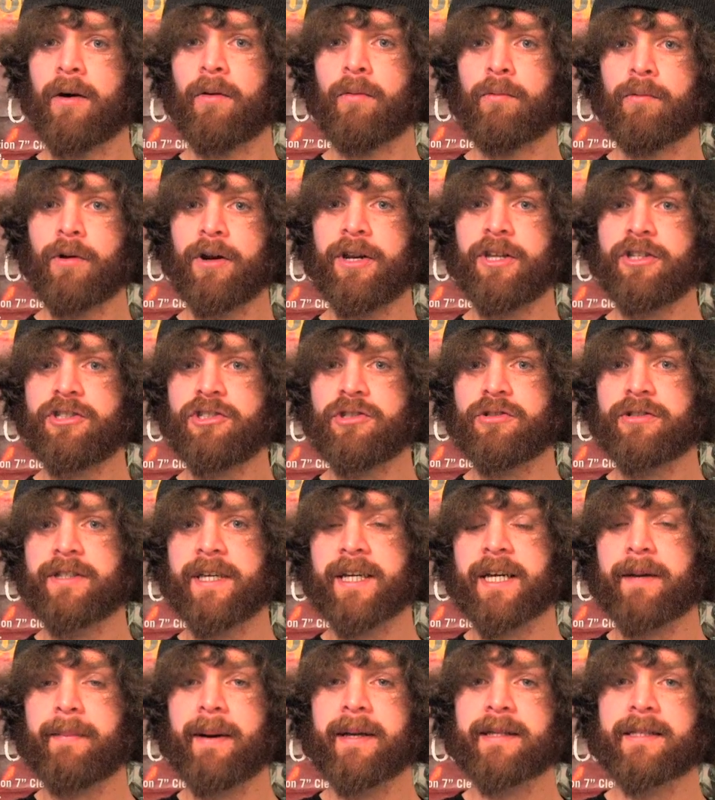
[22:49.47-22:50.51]
What did you
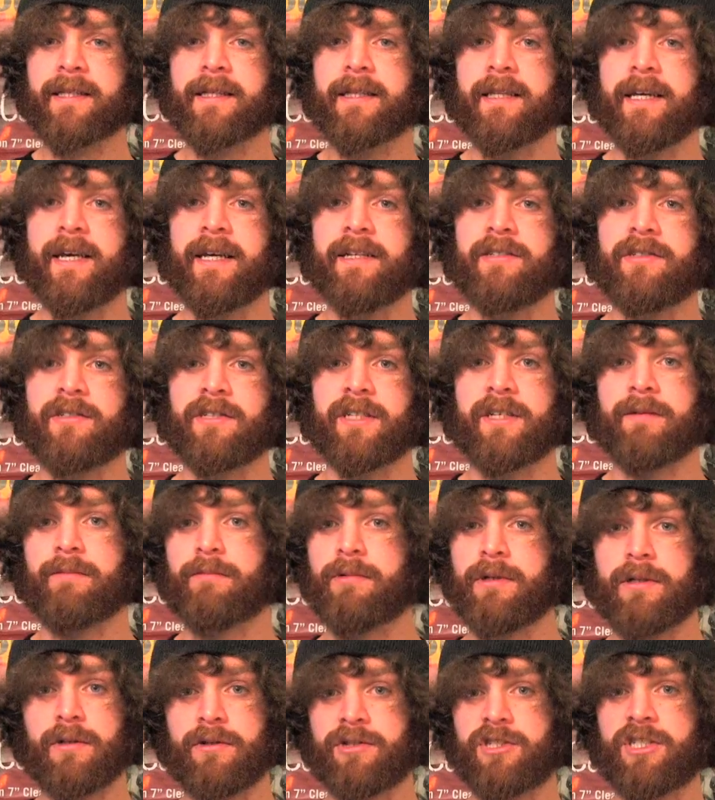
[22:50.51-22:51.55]
think about the list, and
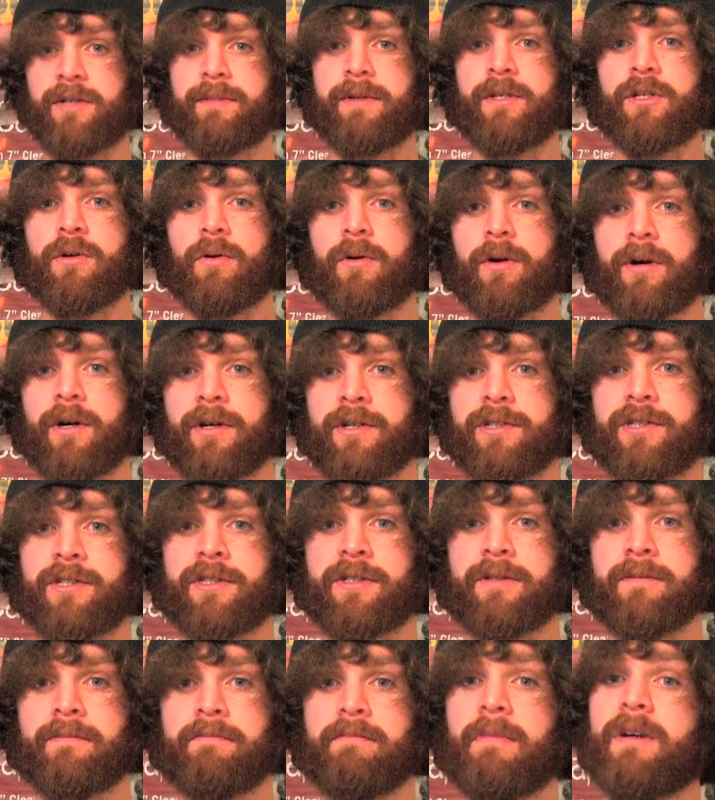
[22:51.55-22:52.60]
what are some of yours?